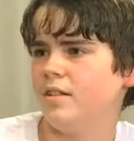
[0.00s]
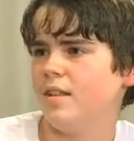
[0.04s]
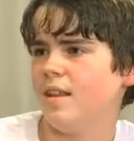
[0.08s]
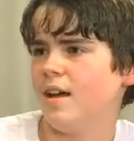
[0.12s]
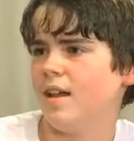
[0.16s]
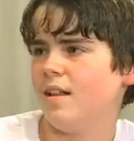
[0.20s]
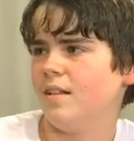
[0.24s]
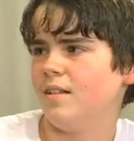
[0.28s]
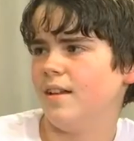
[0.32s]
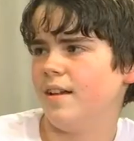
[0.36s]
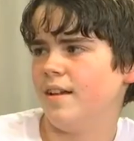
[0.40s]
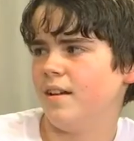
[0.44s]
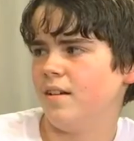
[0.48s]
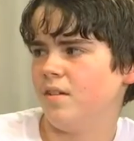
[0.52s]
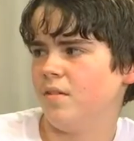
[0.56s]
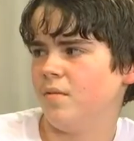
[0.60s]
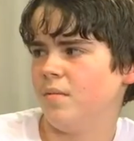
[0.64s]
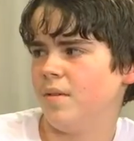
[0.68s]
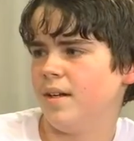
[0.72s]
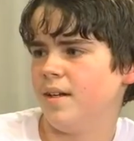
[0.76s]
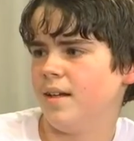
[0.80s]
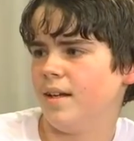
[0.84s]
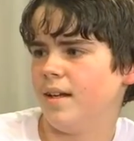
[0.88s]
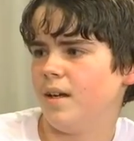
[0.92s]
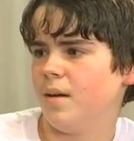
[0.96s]
that later
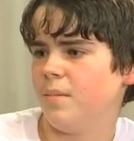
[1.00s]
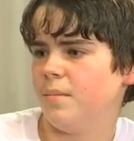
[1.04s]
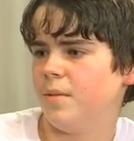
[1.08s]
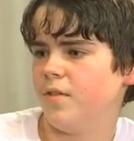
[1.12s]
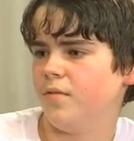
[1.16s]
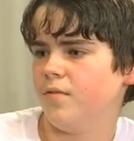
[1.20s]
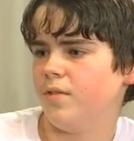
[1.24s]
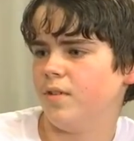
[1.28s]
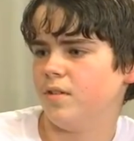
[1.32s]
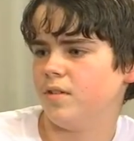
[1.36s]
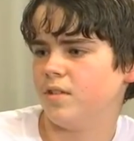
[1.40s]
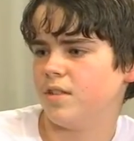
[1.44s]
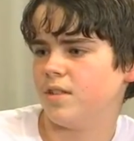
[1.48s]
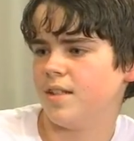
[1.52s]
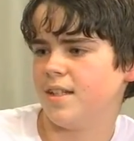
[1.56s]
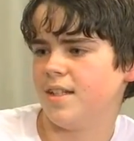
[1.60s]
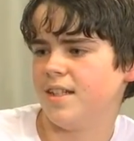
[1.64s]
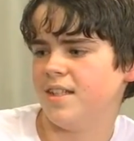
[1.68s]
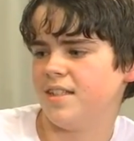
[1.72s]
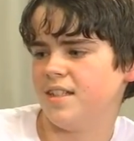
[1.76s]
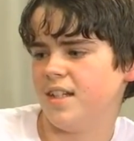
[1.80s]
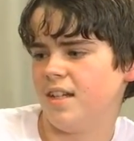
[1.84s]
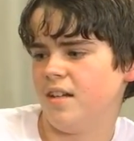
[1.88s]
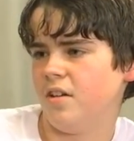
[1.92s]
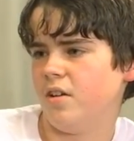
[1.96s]
when I got my first
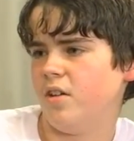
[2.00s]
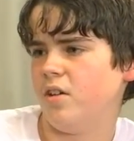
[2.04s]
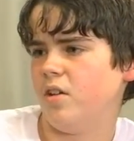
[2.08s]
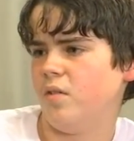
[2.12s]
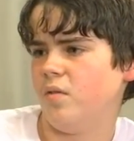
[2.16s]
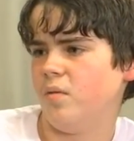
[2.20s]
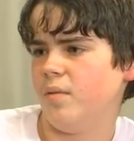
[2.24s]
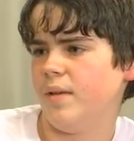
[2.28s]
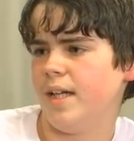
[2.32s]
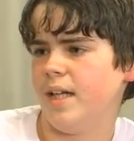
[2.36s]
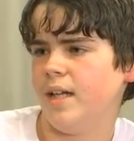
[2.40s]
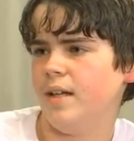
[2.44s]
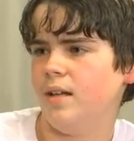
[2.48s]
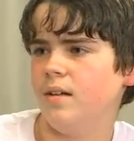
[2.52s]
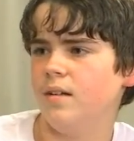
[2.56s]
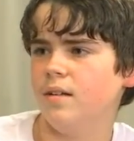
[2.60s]
Nintendo Wii.